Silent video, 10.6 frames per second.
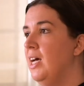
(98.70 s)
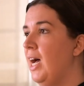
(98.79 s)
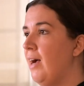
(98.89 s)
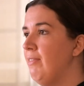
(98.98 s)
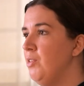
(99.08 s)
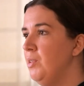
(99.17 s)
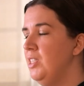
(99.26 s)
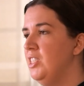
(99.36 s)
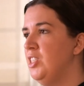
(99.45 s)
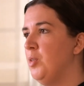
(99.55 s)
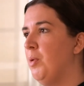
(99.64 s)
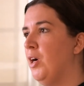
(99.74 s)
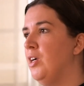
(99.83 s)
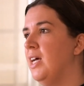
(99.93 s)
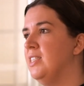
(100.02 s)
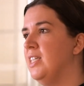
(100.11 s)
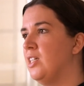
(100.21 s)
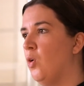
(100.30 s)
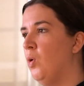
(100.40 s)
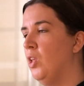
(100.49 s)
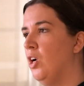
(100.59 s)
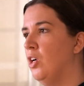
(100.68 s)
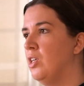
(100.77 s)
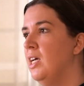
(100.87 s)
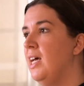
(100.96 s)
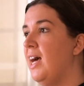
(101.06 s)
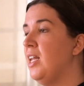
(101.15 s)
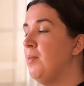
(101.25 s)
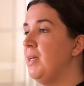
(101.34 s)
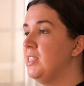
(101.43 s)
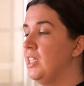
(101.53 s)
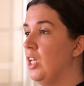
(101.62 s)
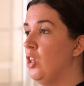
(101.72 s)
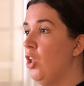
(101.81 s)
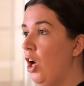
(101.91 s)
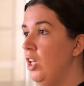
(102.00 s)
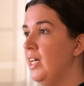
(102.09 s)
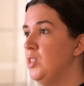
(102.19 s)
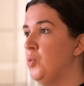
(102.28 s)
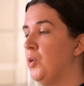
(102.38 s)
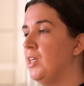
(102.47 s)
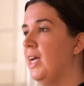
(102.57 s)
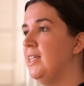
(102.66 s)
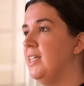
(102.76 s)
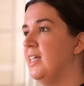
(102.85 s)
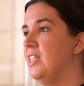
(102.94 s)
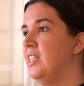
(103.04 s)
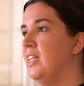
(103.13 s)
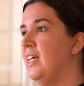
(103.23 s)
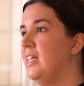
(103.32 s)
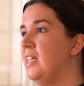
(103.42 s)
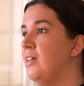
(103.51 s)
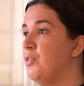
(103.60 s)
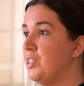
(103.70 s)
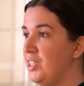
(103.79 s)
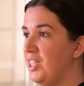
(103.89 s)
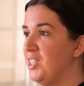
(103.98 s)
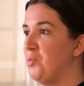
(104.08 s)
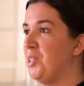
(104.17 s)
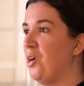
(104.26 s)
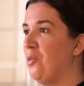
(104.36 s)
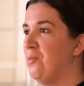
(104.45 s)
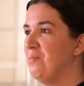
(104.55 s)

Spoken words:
Everyone does their part as they go along, and it makes it a lot less work at the end of the day if we clean as we go.